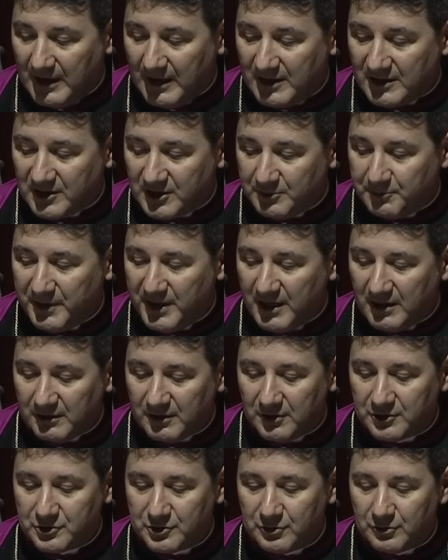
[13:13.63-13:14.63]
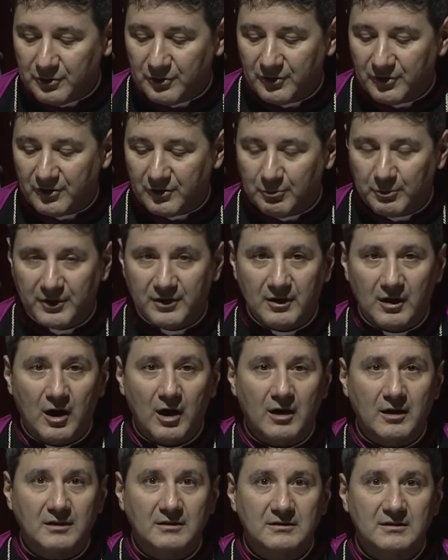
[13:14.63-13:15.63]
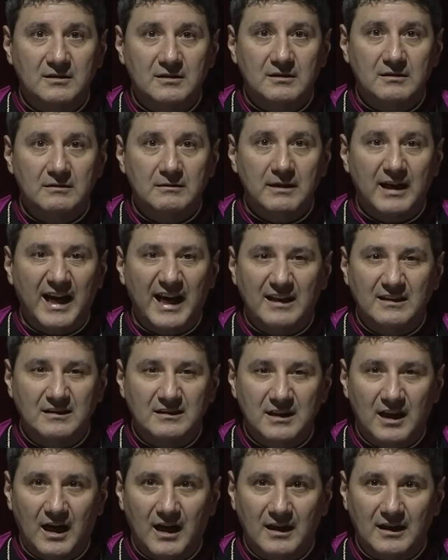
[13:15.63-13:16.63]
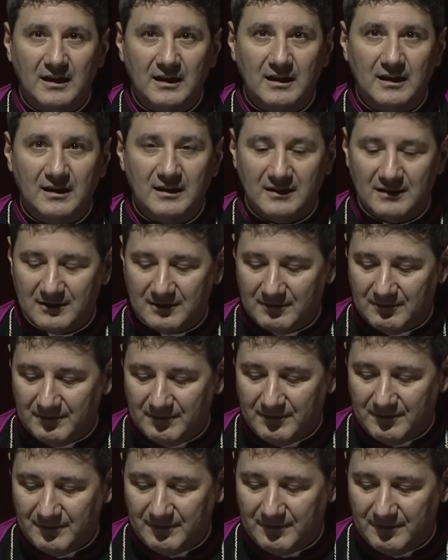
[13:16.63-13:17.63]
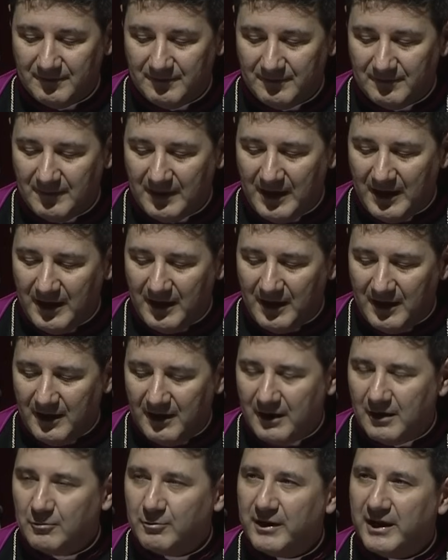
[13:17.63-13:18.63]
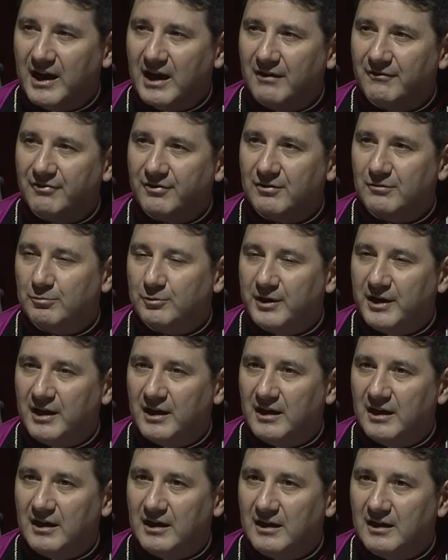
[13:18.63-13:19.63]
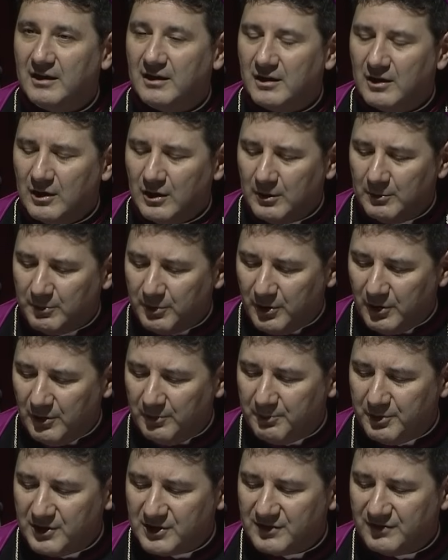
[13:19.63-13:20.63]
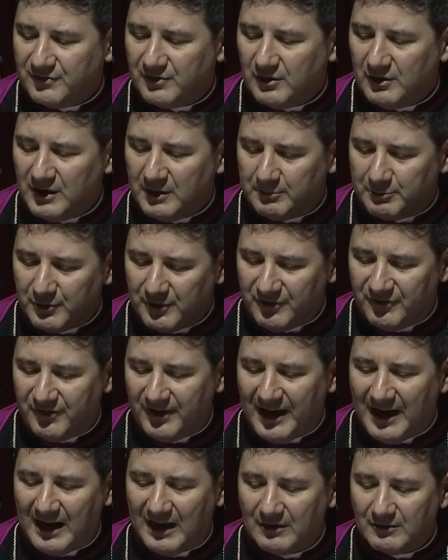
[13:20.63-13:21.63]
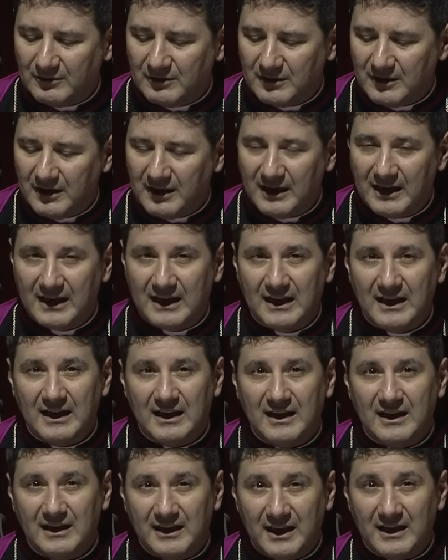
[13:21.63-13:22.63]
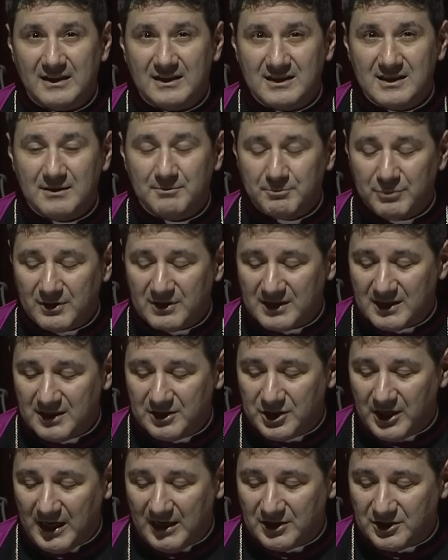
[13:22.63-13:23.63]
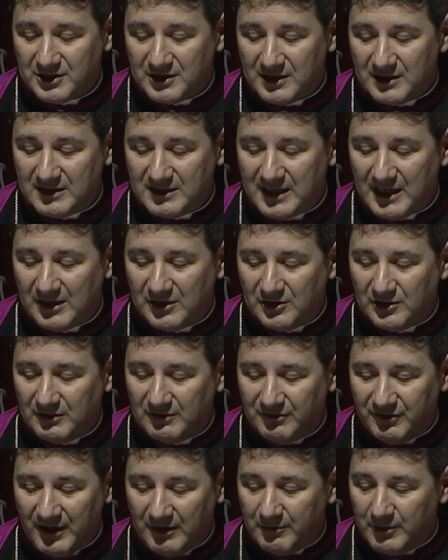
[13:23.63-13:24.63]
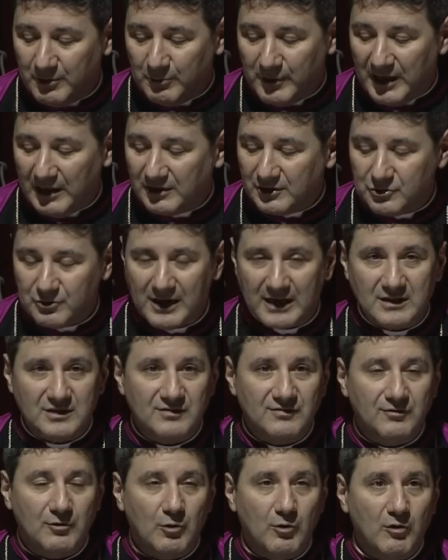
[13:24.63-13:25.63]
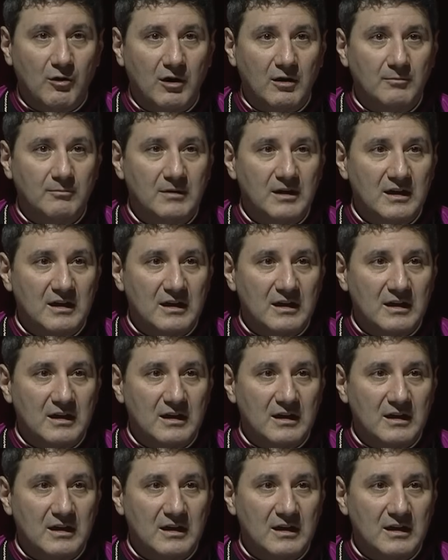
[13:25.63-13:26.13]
Speak the truth with heart and tongue." Here we have three purposeful and profound, yet simple suggestions that could very well transform